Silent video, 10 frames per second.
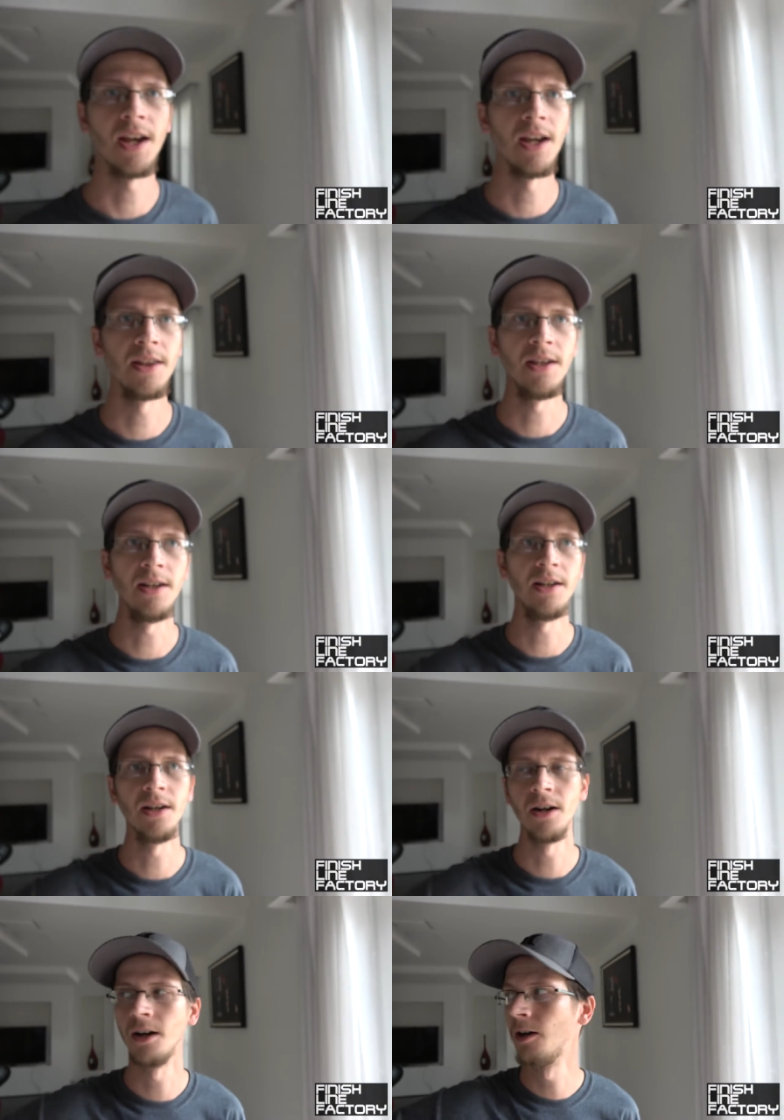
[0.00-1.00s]
and
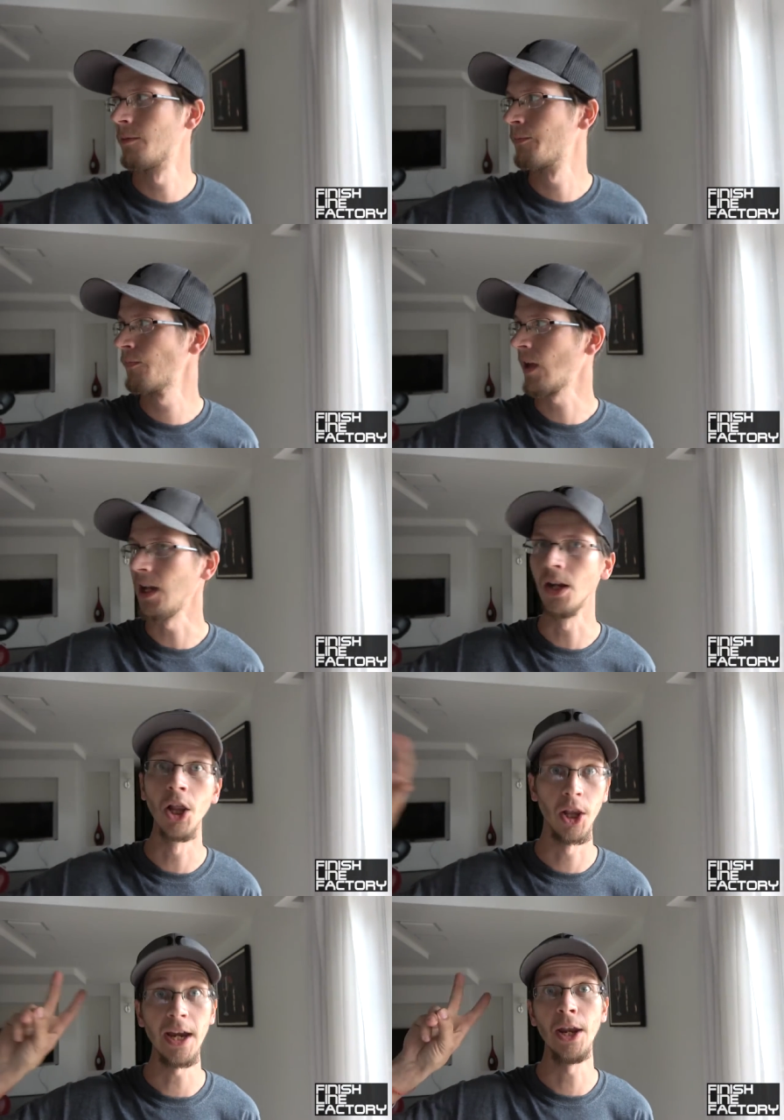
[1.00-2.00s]
the uh,
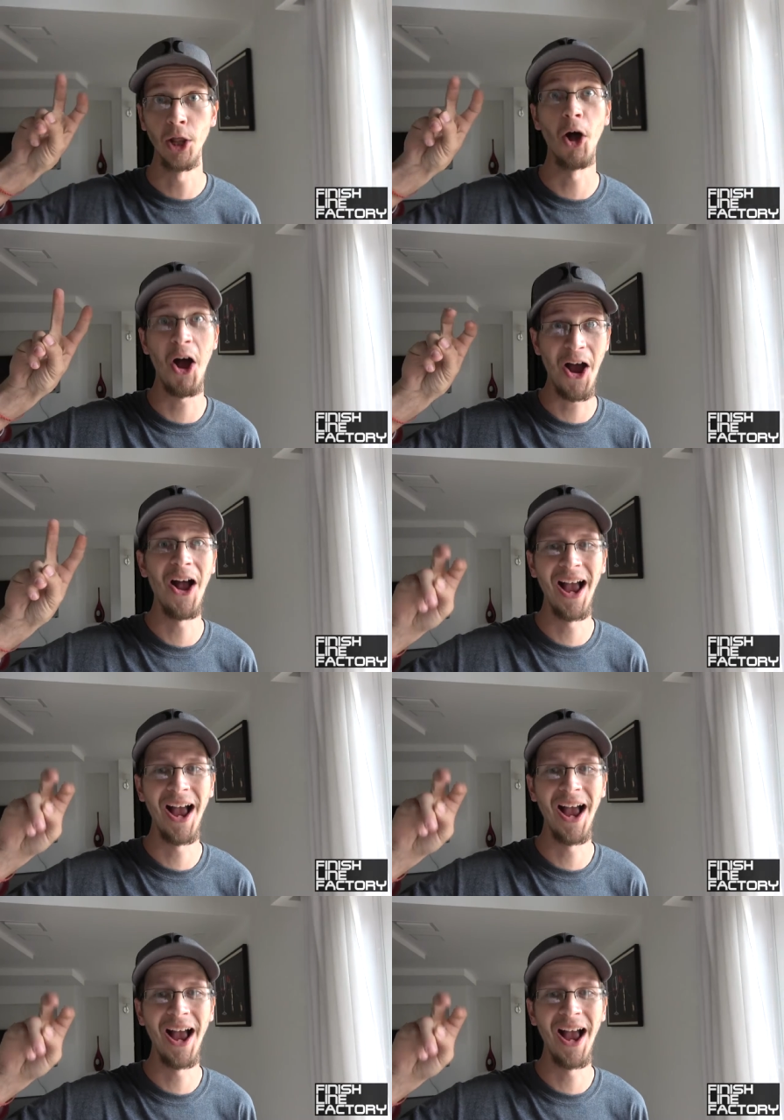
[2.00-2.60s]
in in law